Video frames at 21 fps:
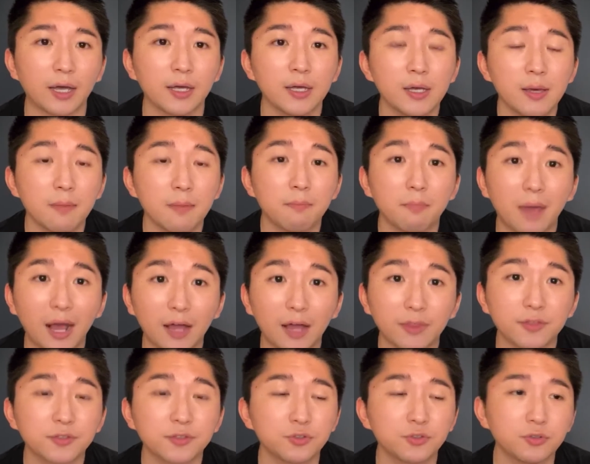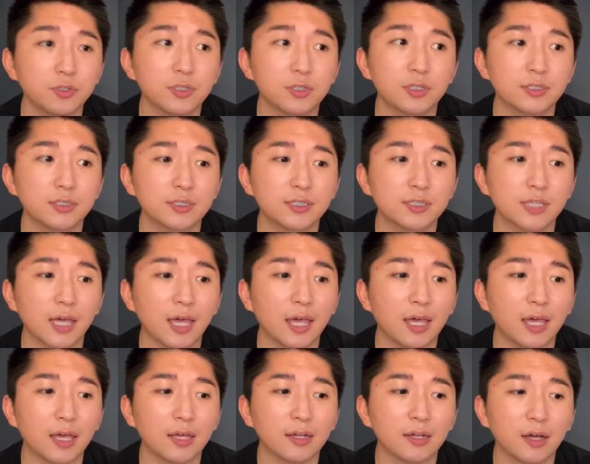math students
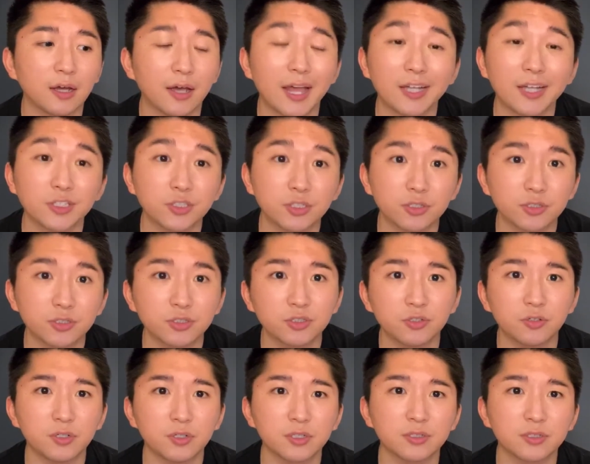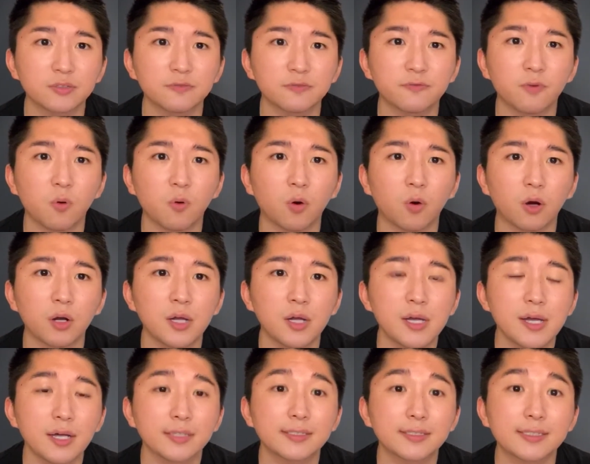and engineering students for
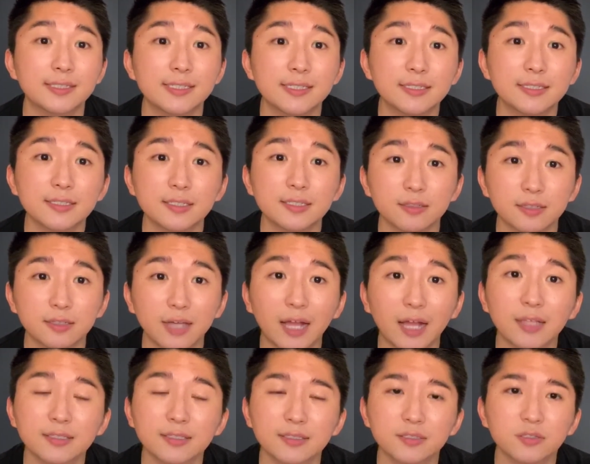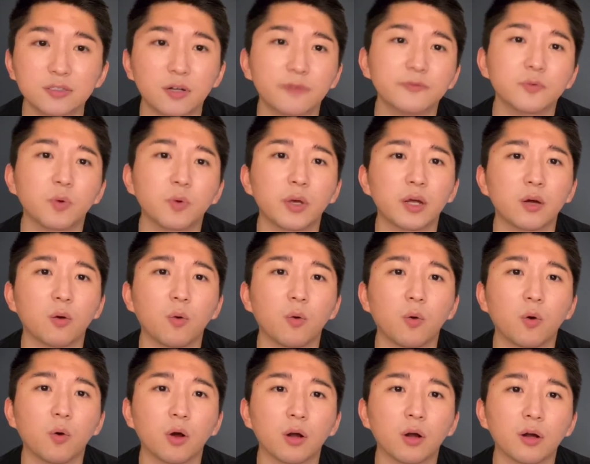statistical analysis software
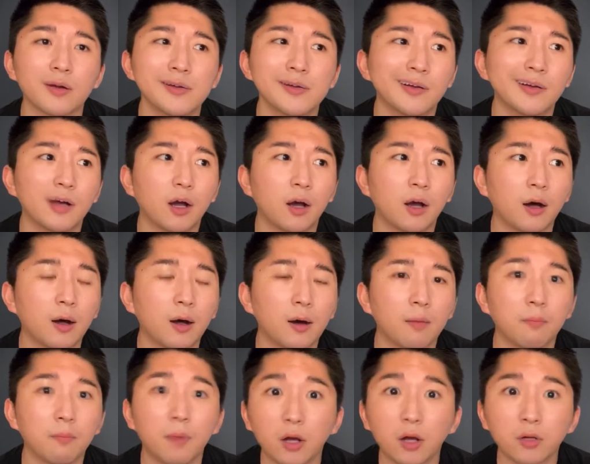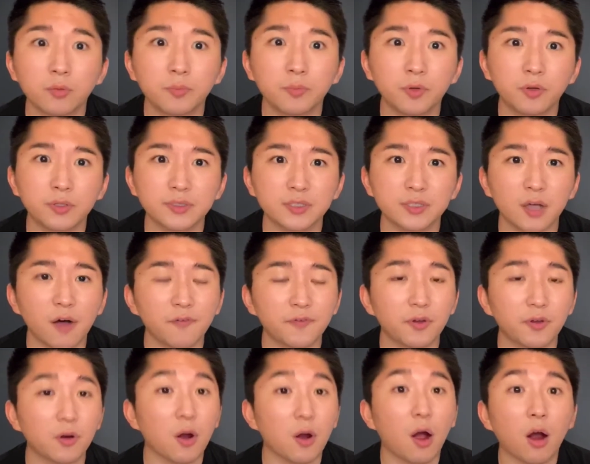or model building
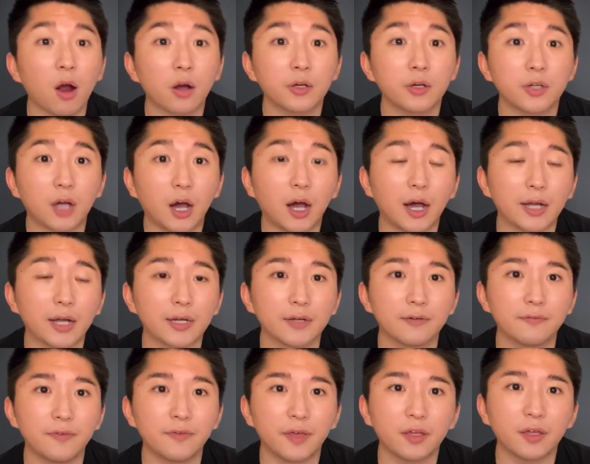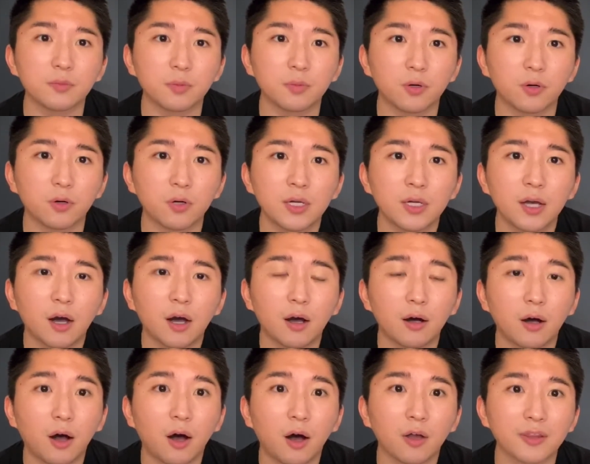software are not available
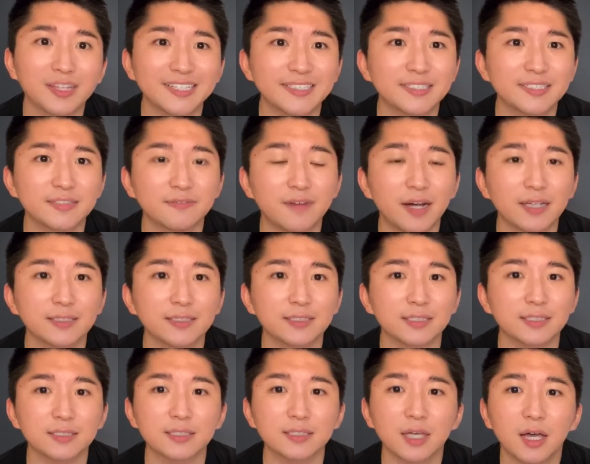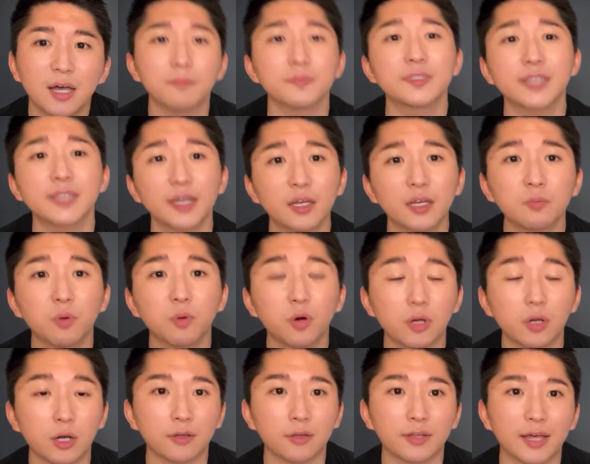on these devices. Second point
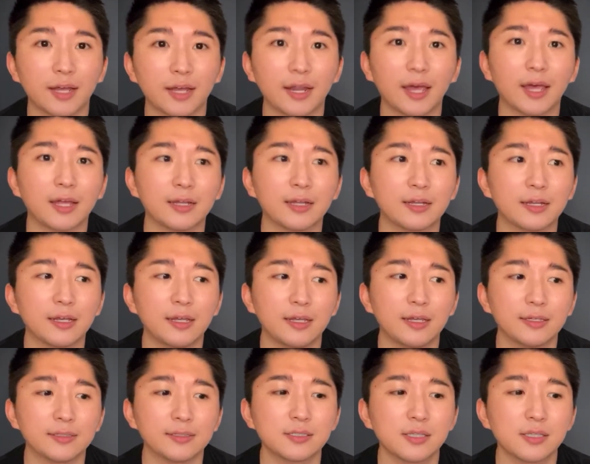on that end is